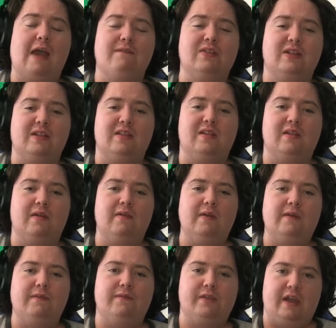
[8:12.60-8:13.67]
evidence,
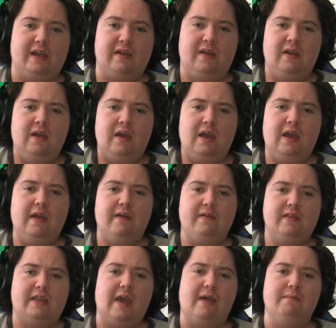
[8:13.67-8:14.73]
like,
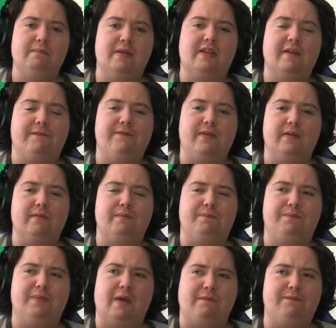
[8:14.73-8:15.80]
that Mister F
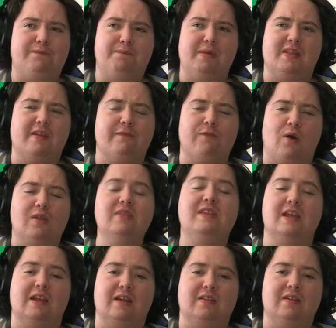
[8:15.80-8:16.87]
that Mister Frond
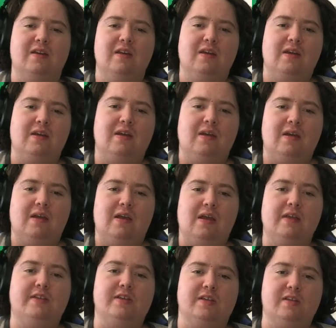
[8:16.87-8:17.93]
did it,
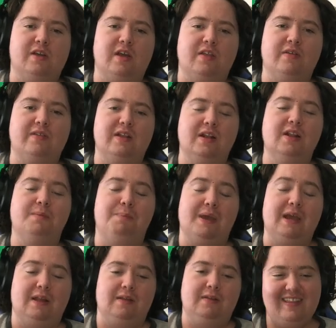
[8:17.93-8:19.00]
is just because it was in his
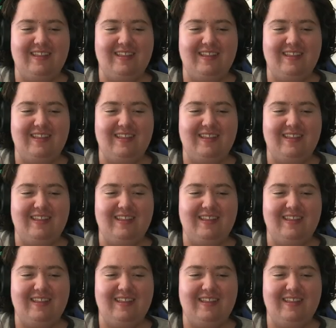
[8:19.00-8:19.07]
bin.